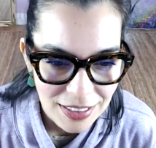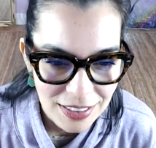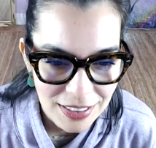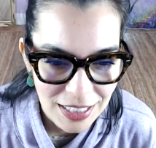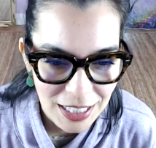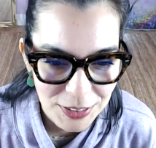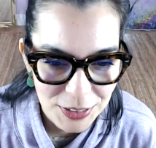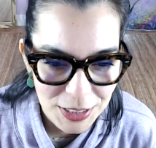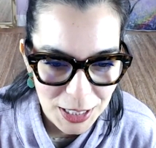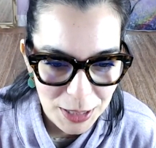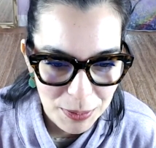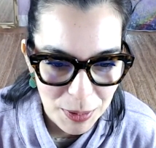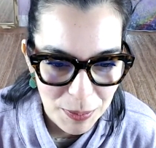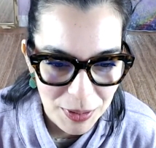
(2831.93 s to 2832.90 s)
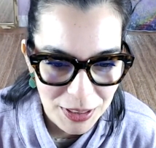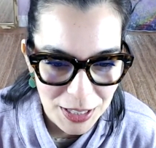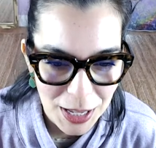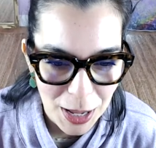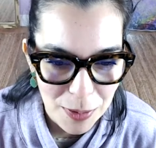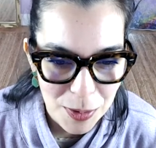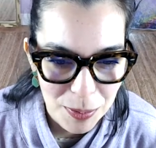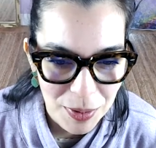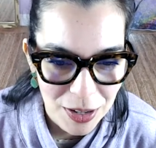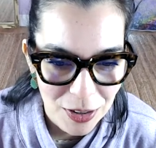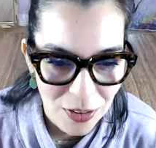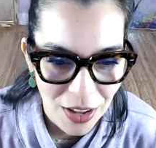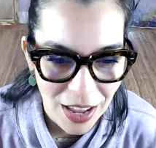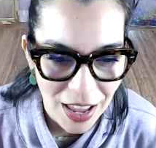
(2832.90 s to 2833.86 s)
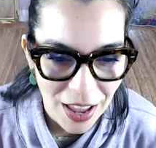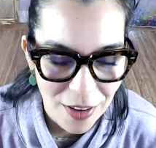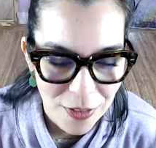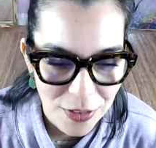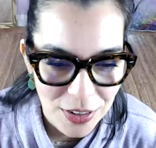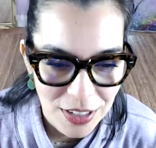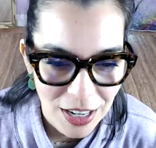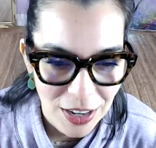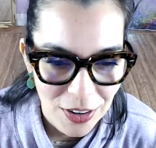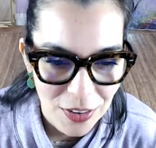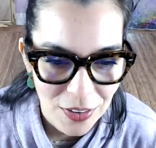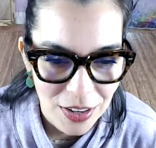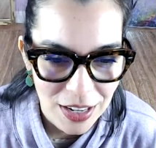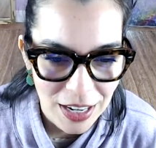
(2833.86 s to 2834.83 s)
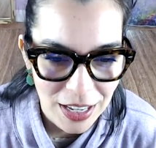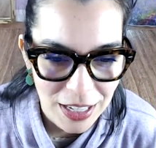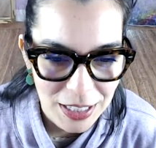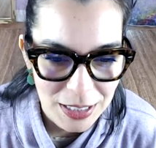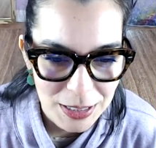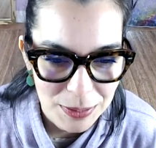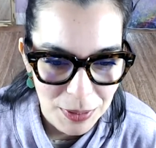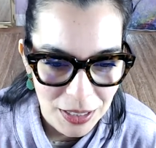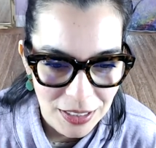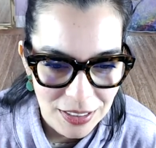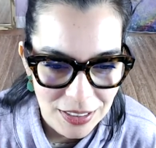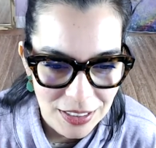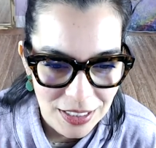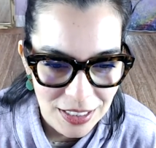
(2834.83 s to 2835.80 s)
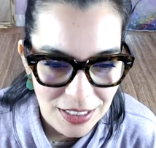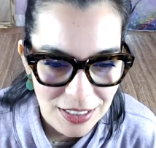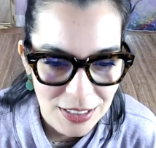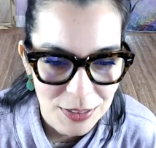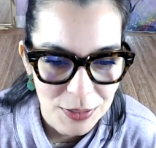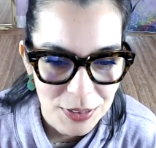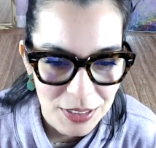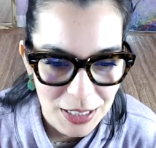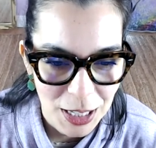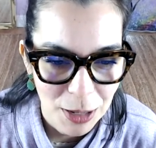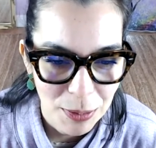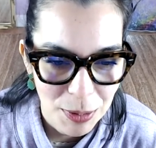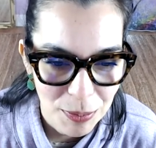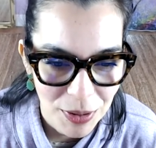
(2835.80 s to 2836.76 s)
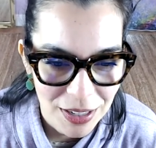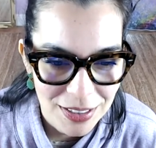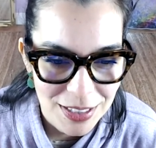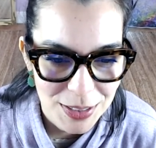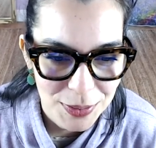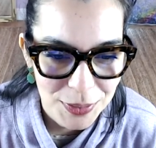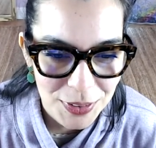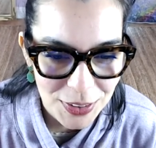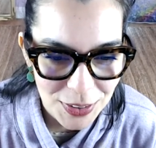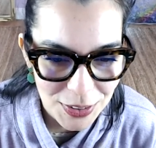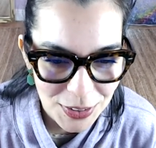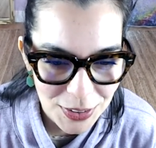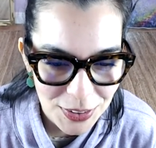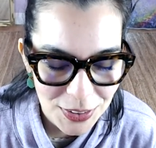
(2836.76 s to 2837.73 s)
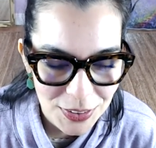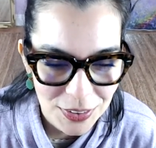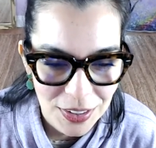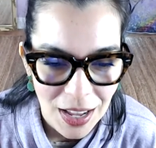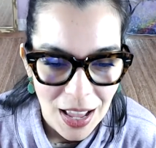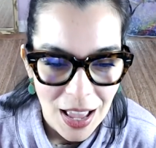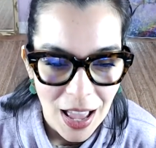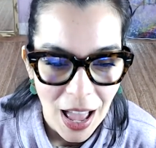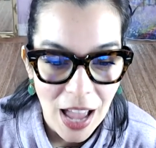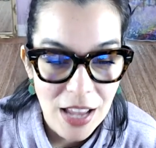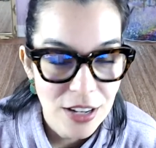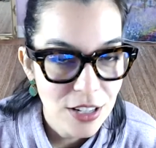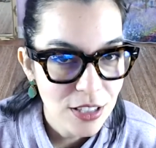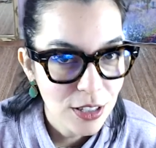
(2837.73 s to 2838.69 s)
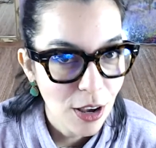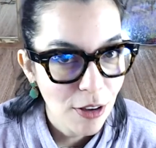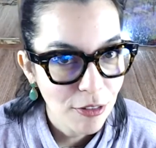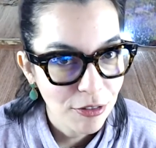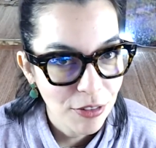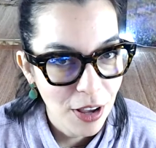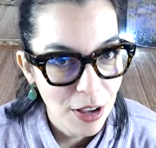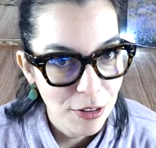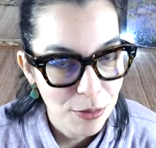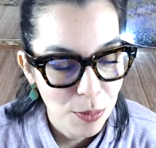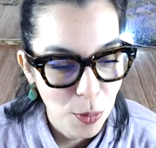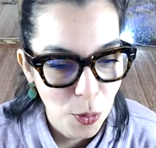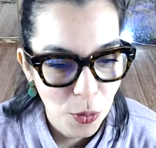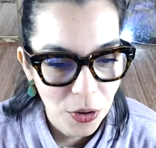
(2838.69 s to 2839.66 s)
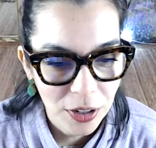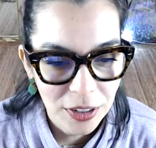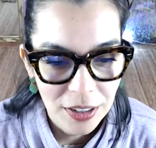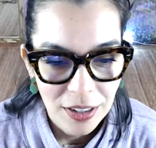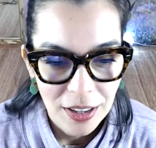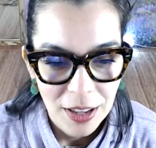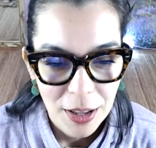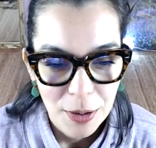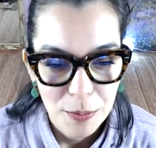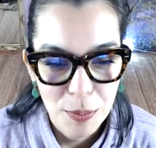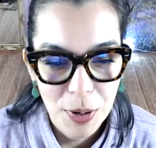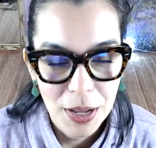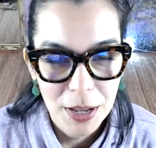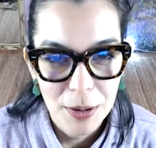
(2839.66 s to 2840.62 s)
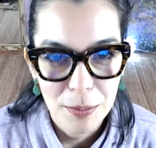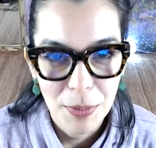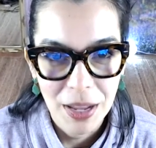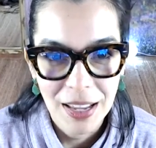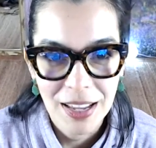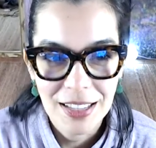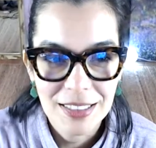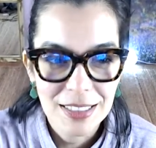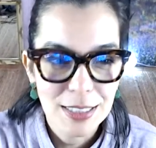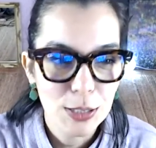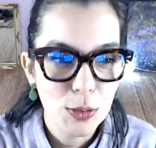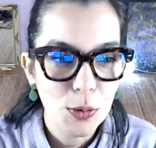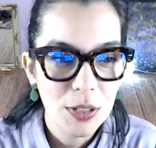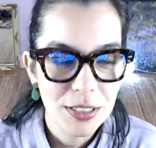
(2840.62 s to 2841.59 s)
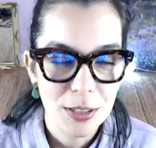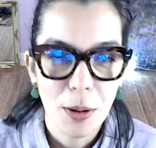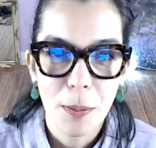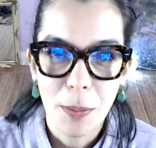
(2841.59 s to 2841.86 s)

Thanks for telling me about the Elmer pedal. I have one now, and I expect it to really help me practice. Woohoo! I just got five more but my Etsy store is on